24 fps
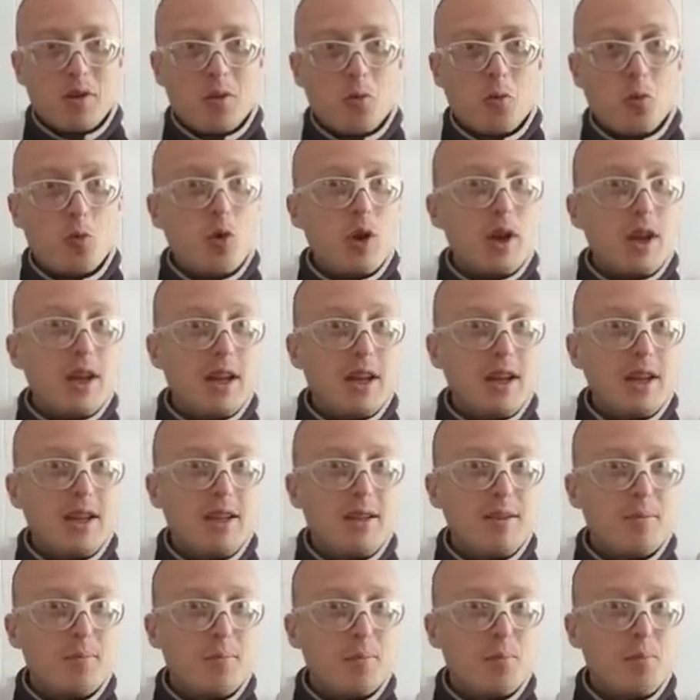
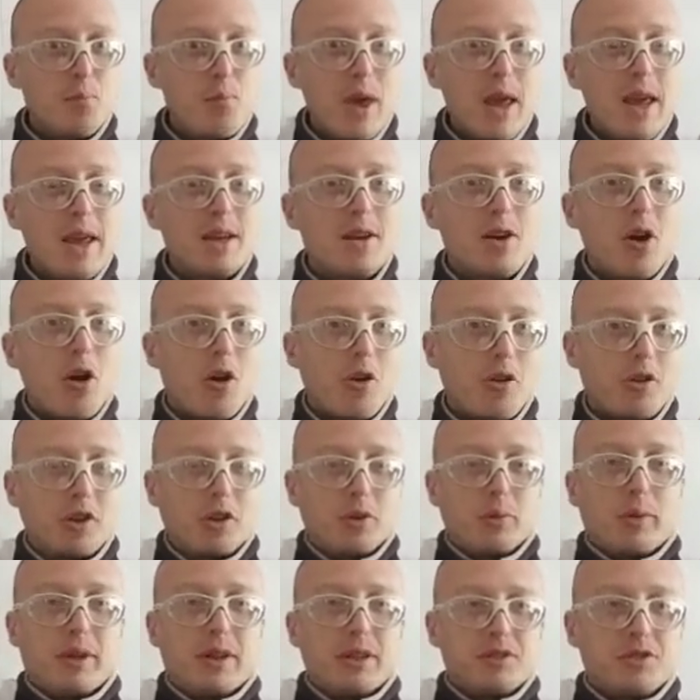We make
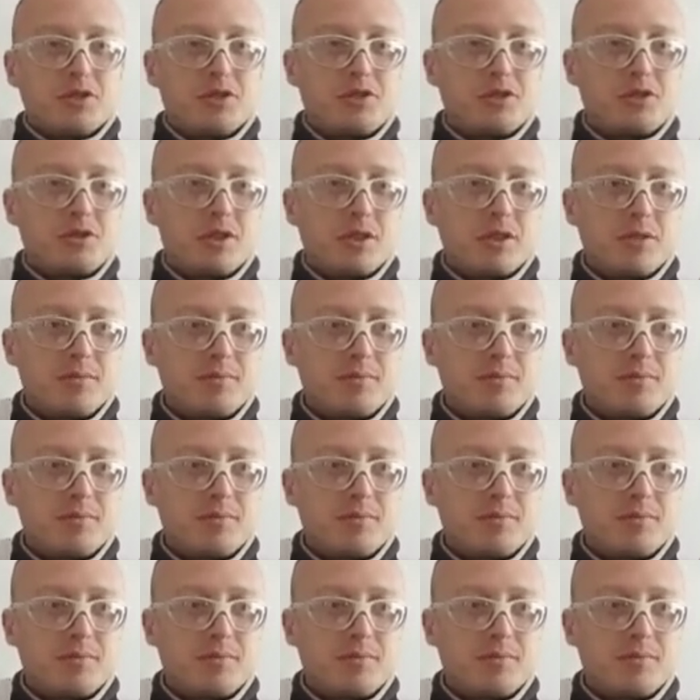arguments.